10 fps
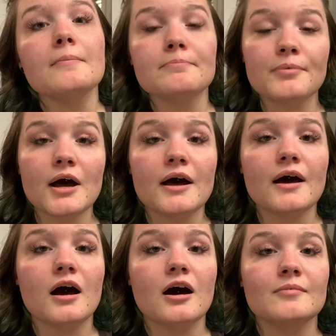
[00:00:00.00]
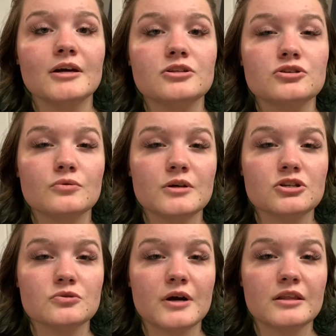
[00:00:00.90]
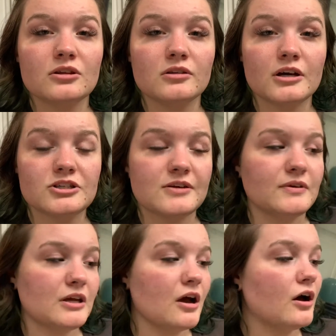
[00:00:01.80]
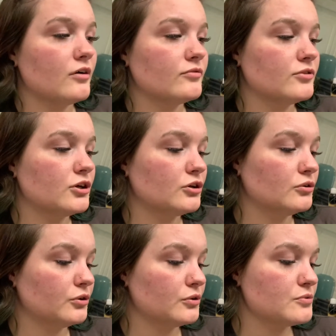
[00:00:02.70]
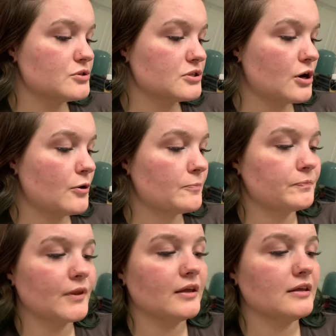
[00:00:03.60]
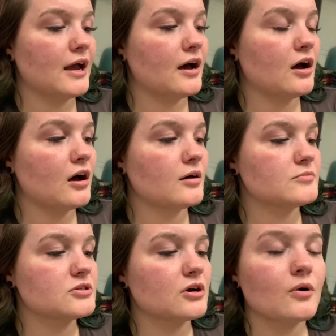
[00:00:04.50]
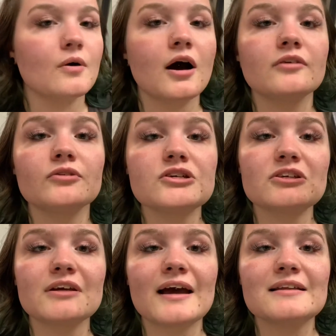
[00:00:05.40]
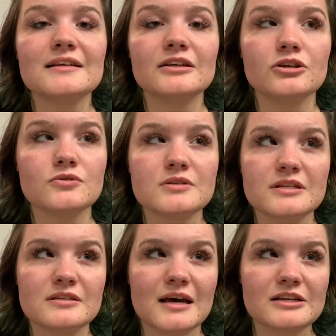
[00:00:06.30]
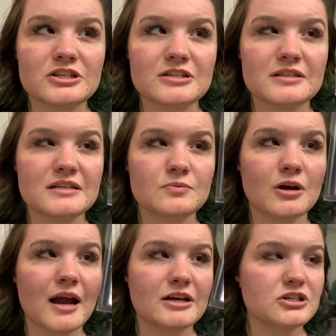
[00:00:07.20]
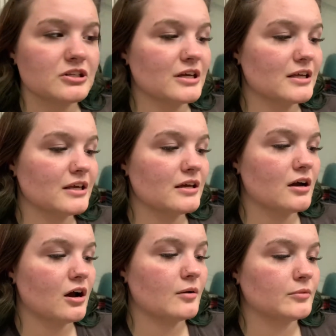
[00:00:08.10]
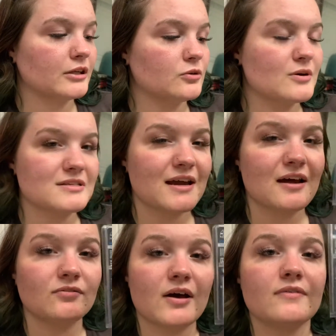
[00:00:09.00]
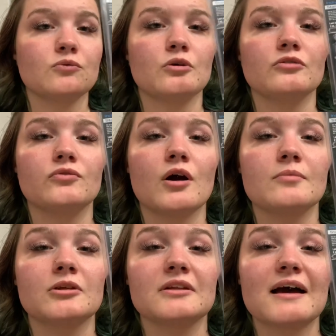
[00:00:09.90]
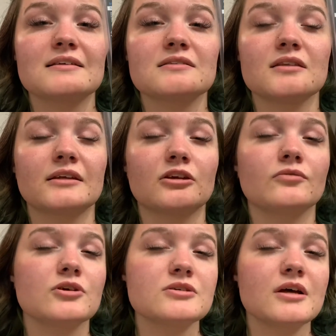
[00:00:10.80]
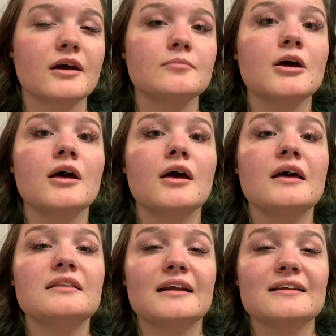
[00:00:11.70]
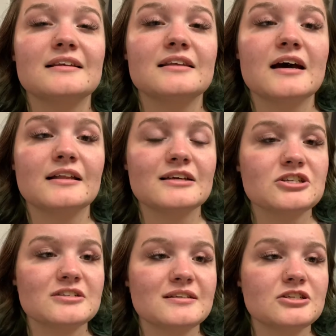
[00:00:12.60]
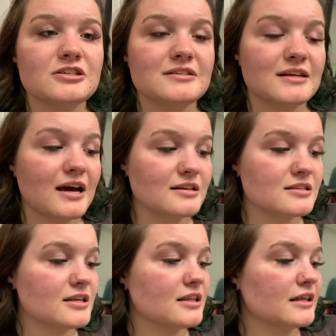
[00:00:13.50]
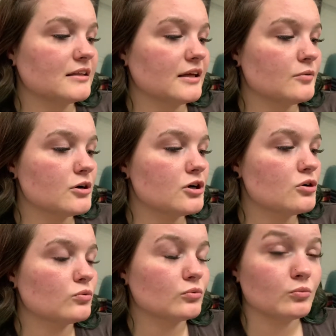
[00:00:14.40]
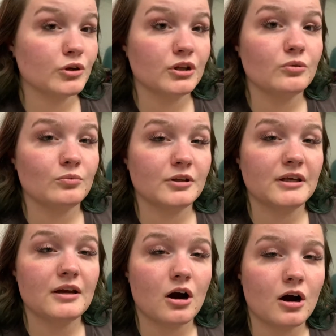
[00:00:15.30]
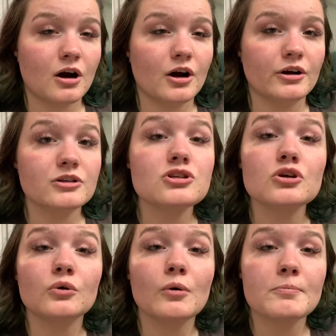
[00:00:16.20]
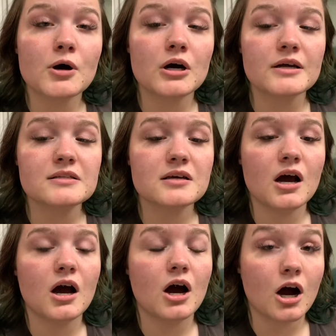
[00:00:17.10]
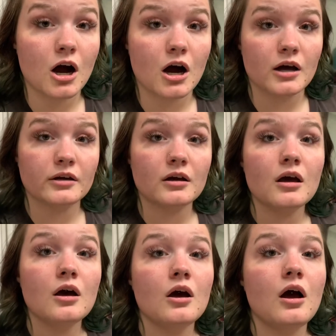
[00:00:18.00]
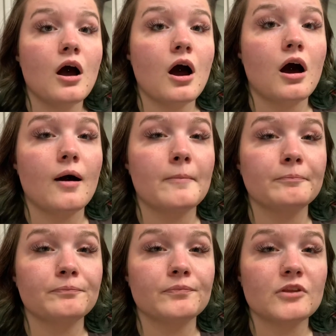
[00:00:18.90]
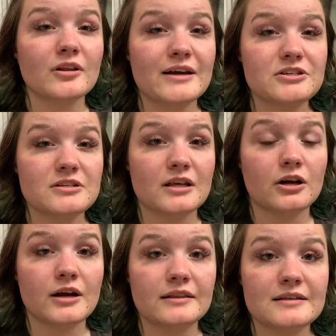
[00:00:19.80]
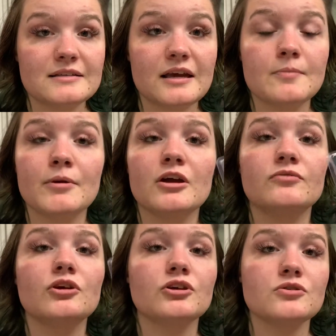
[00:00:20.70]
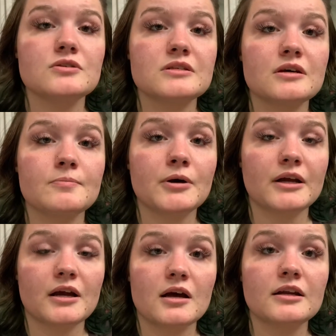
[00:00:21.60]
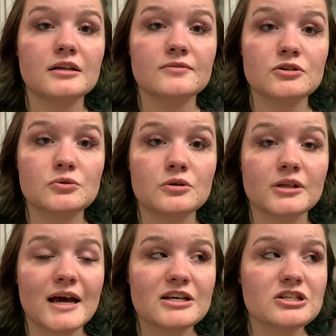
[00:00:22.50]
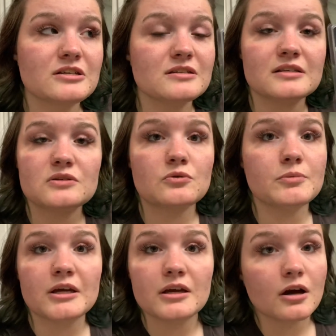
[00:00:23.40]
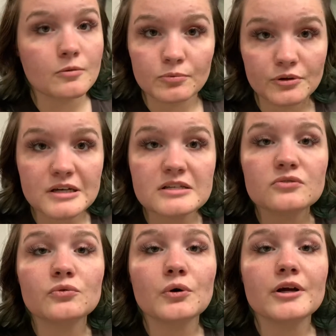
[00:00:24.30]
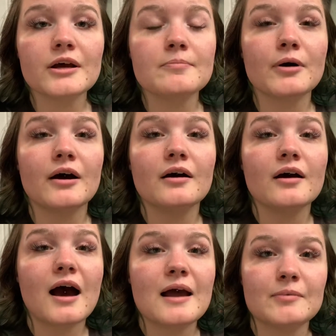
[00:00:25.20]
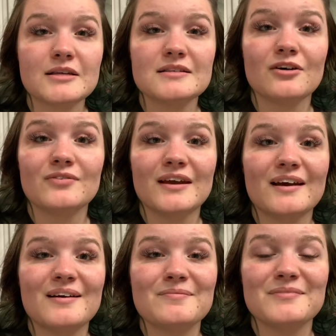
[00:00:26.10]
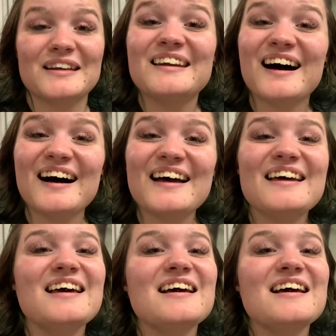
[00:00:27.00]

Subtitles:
but I do enjoy the longevity of the glue. So yeah, so unfortunately I didn't use these lashes. These were actually like the ones I have left were from the first time that I did the eyelash extensions, and honestly like they were really hard to put on, the lashes that are in this kit. But if you're used to putting on individual lashes, this will be a breeze for you, but I myself am not.